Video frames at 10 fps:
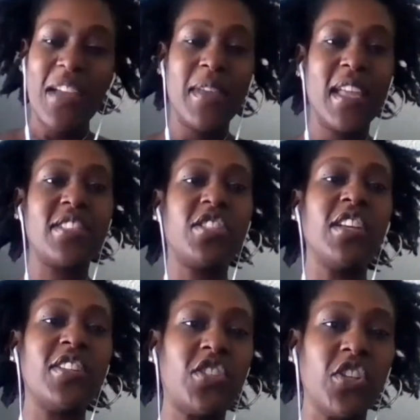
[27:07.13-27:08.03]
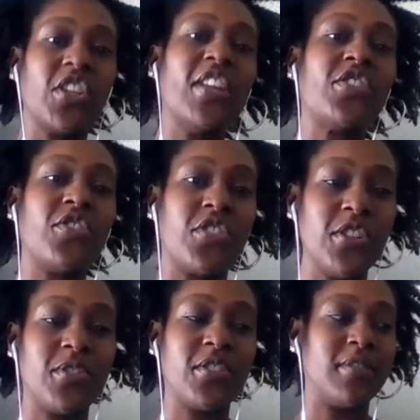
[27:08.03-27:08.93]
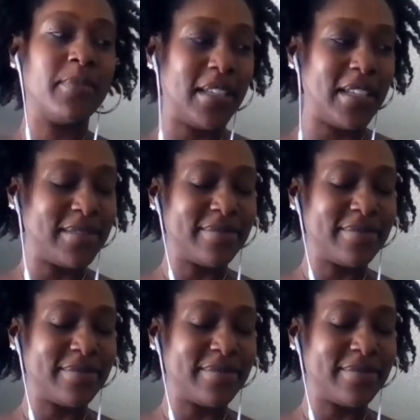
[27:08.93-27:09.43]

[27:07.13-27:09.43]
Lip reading: Until you're introduced to meat.